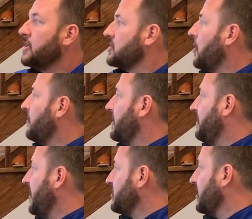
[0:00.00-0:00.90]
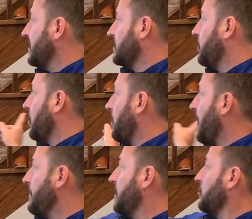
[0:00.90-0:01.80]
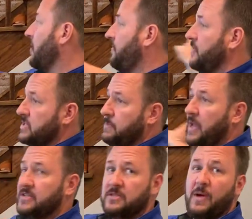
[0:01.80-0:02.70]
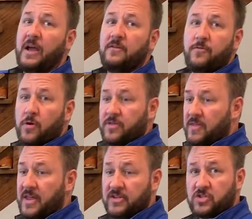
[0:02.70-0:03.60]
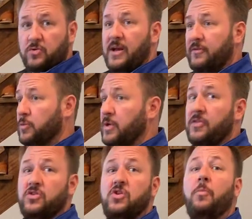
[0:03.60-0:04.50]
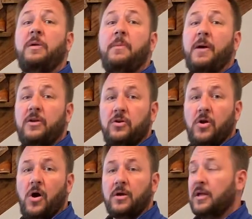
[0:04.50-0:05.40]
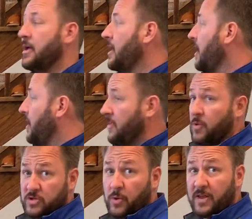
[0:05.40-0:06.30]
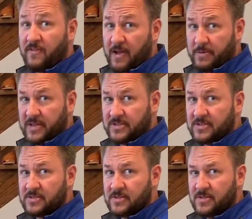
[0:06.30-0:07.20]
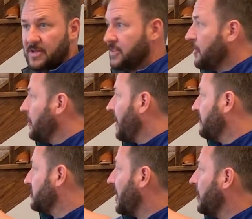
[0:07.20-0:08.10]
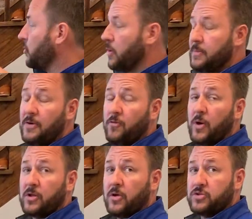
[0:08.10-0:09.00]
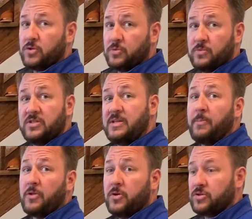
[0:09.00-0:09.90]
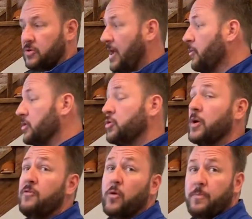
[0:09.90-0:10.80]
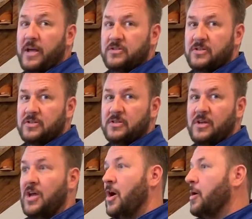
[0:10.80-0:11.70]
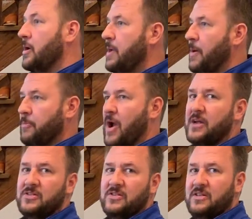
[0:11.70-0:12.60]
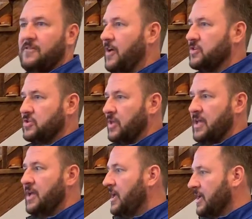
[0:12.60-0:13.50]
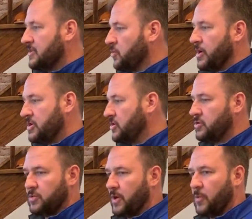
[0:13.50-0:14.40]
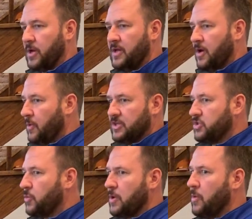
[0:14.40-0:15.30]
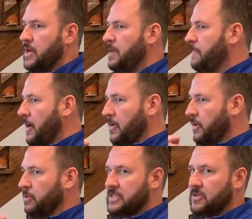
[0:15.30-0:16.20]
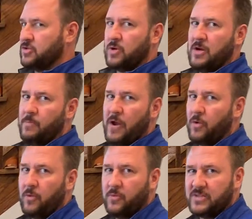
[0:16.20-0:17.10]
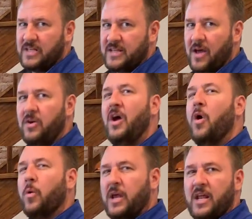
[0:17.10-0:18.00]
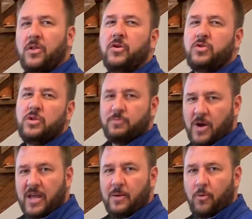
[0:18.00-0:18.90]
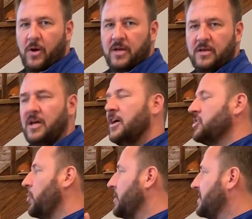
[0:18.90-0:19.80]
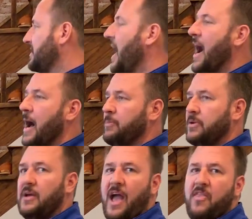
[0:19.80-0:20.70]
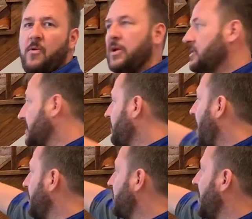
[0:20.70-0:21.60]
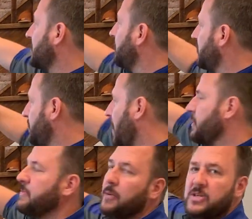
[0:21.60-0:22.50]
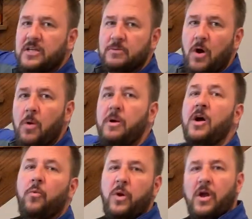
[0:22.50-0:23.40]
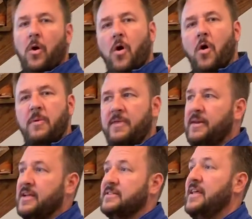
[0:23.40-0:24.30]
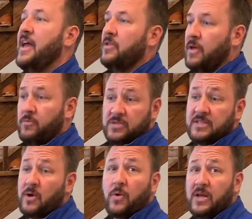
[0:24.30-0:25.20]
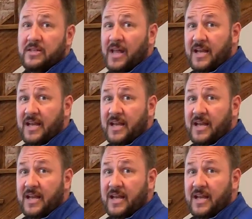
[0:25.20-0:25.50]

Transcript: So eventually you get to the point where Bobby can run 15 paces back and forth and then he gets a treat afterward and there's no peep out of your dog. We're at 25 paces, then we have the child or we move one closer step closer. Now we're at 24 paces. Well, you keep on practicing. And eventually, you get 22, 21. We get to 21, he barely will take the treat or barely will sit down. We're getting close to his breaking point. So we stop and then we say, Bobby, thanks a bunch. Bobby's mom takes him home. We go home. And the next day, like, let's say we're at